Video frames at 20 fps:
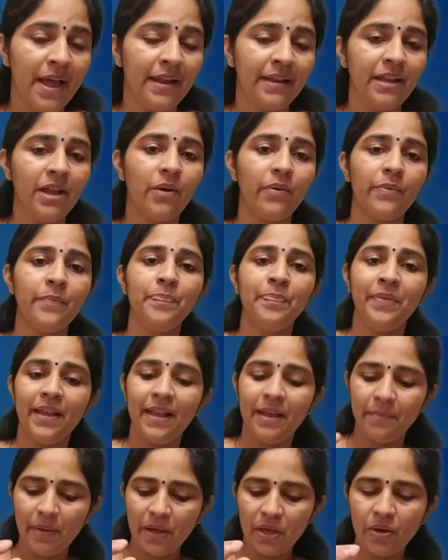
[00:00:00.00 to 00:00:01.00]
Now,
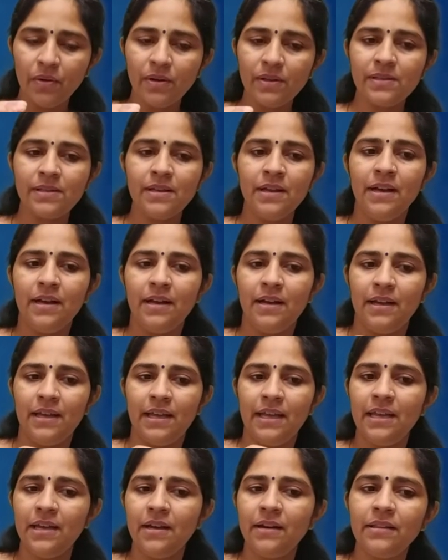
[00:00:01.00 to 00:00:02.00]
because
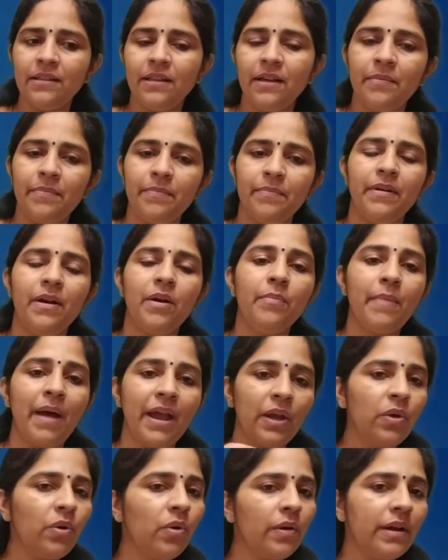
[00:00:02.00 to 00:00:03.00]
here the
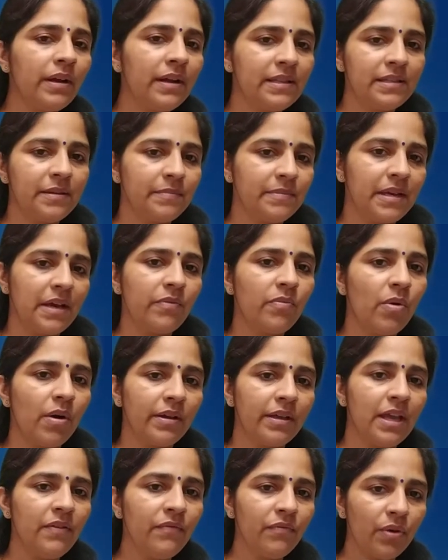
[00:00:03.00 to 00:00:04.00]
microorganisms are
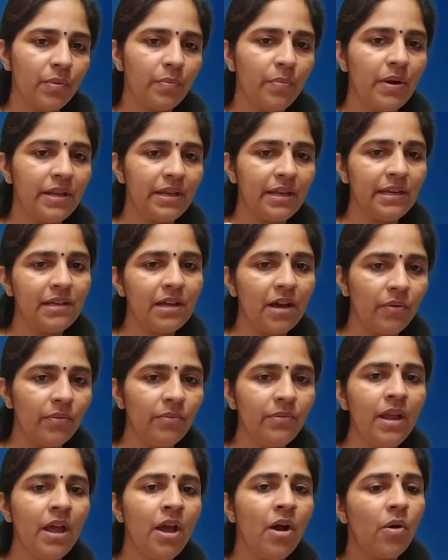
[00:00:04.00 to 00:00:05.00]
working for breaking
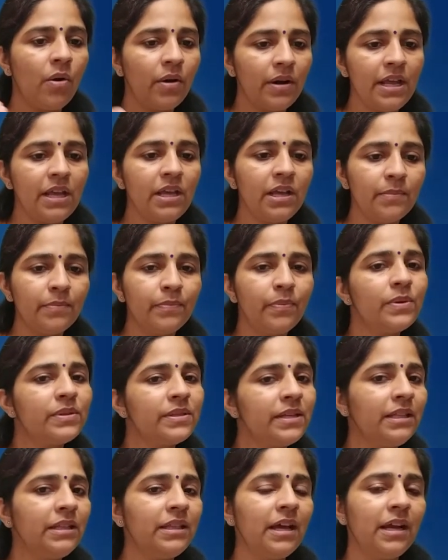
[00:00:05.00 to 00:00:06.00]
down or
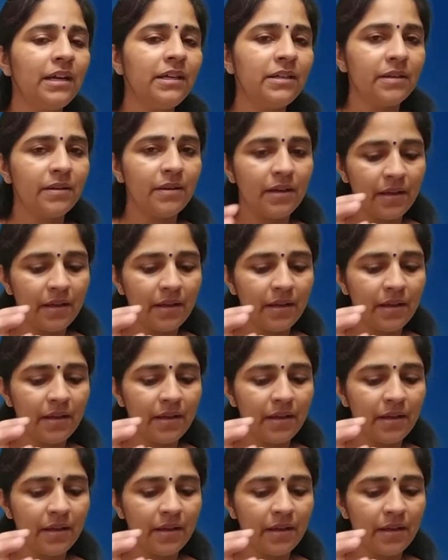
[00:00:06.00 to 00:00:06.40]
decomposing that